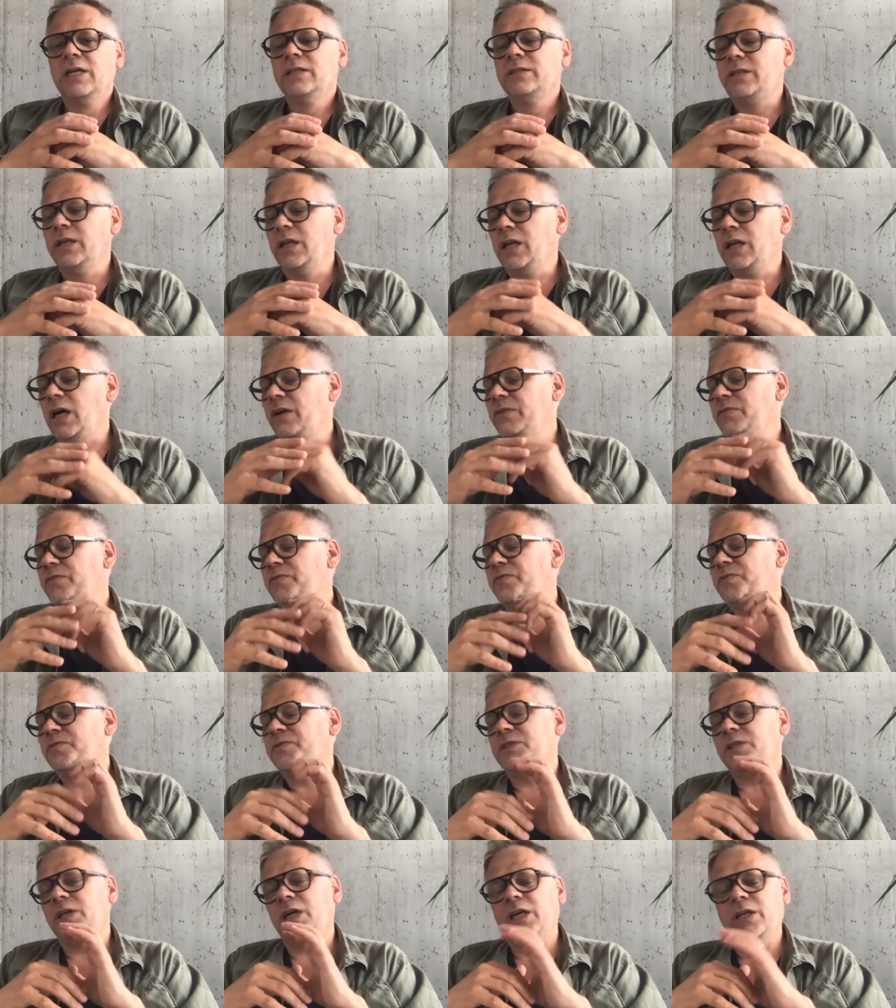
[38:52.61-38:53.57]
Yeah. Till I
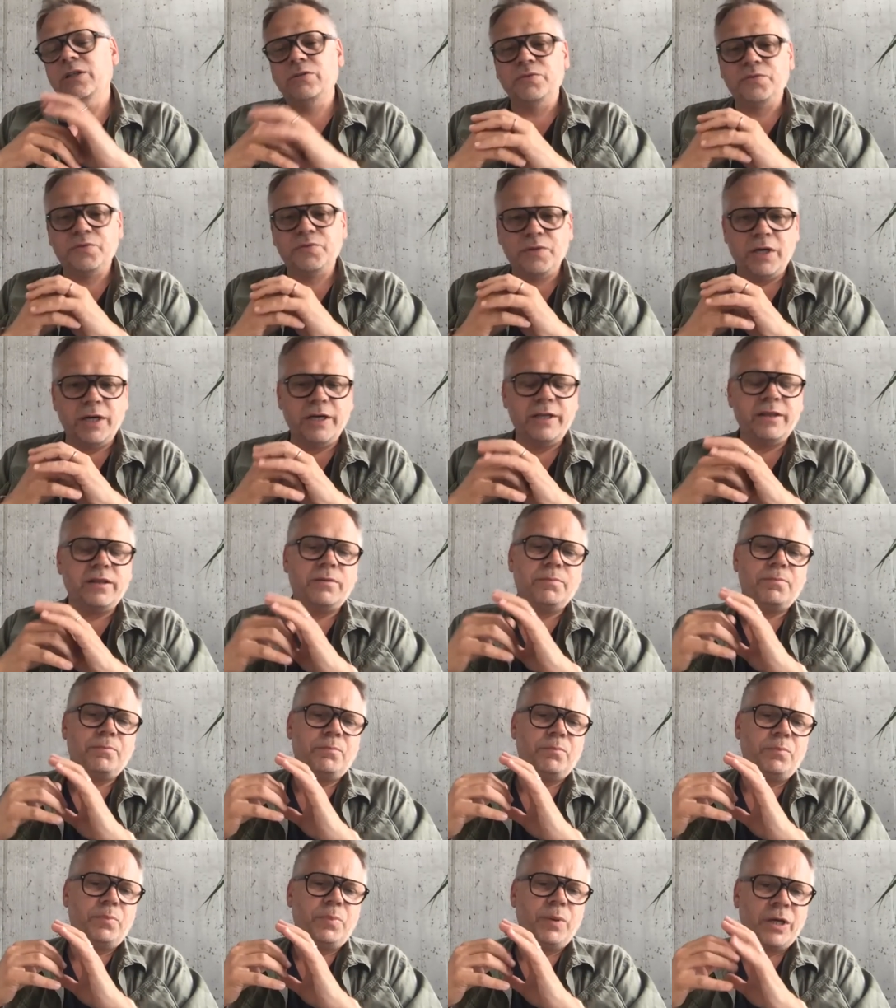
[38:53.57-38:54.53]
started to find the
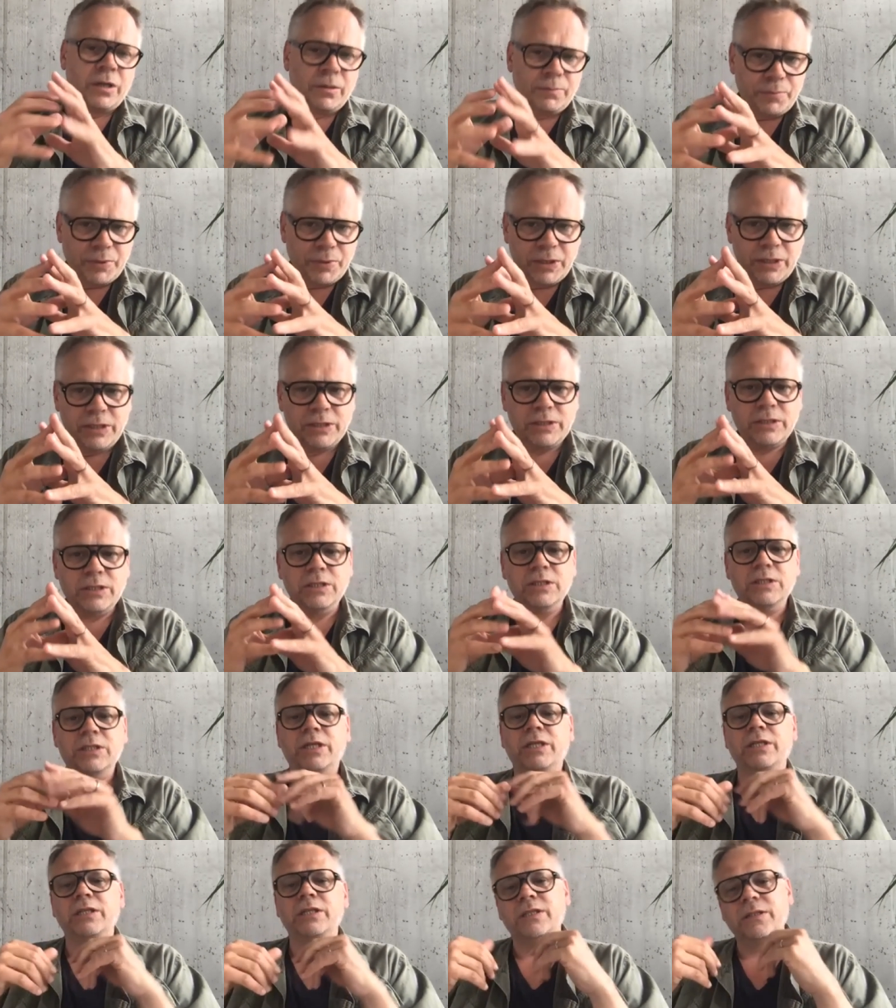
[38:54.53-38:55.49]
bigger pieces
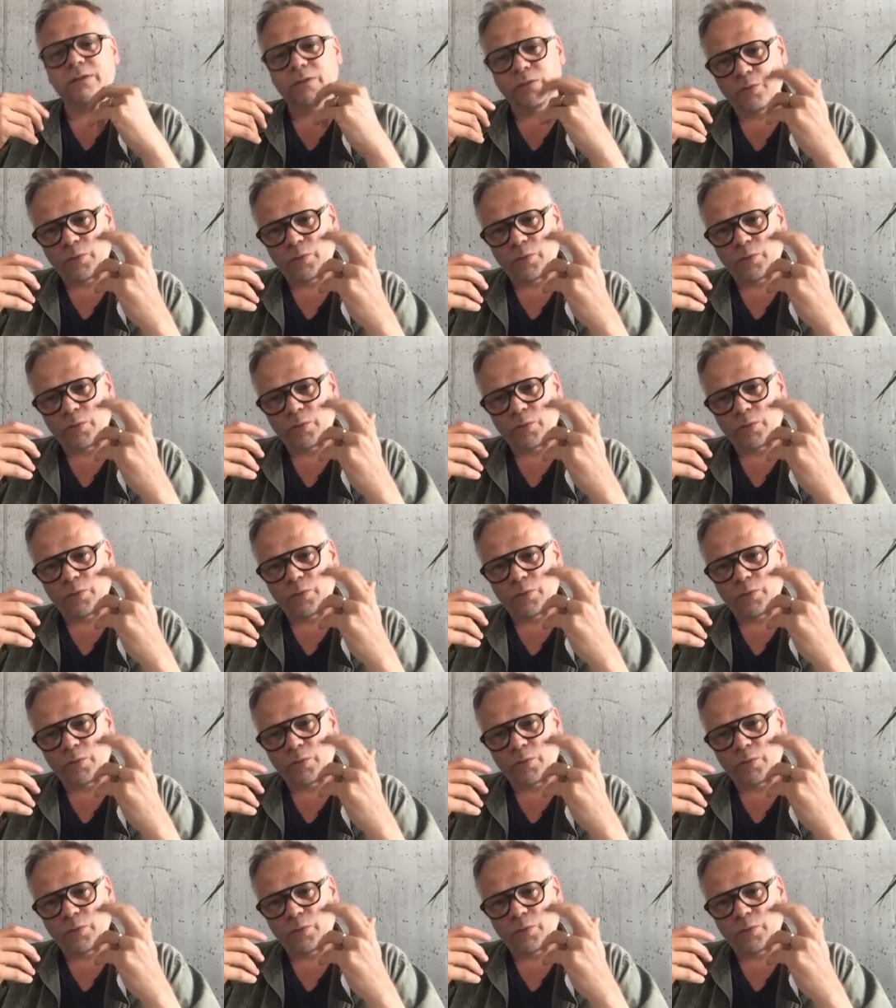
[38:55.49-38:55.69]
and